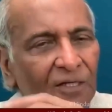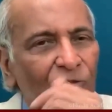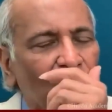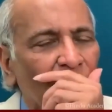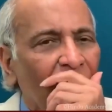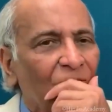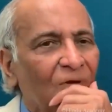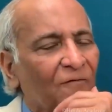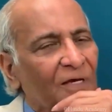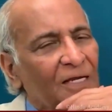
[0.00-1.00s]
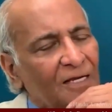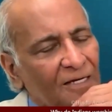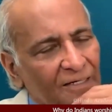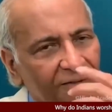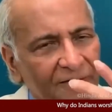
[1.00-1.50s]
So we are very
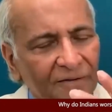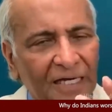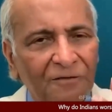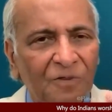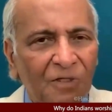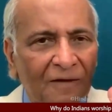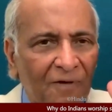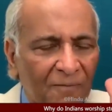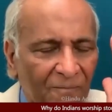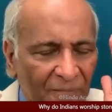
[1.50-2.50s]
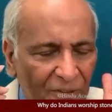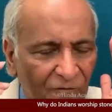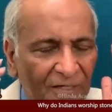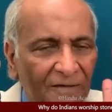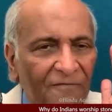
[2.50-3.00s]
clear, as we have a
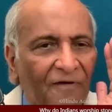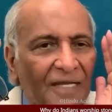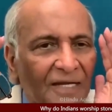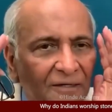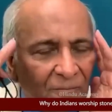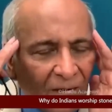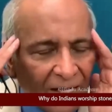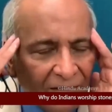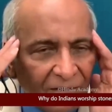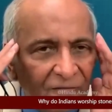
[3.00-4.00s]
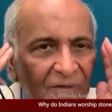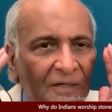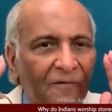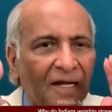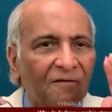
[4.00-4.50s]
very finite mind, we
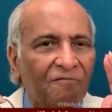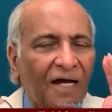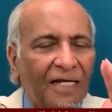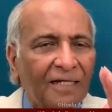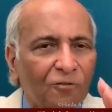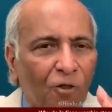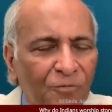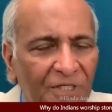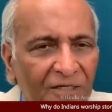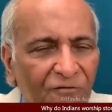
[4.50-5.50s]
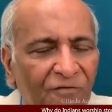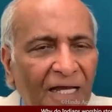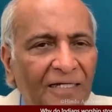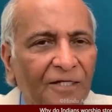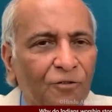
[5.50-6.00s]
require a finite object or
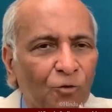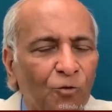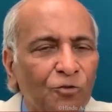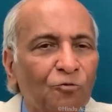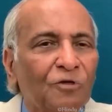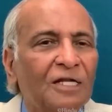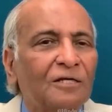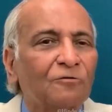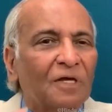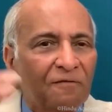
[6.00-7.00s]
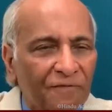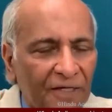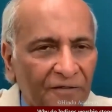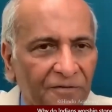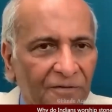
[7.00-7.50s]
finite tools to relate to the
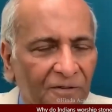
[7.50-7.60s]
infinite.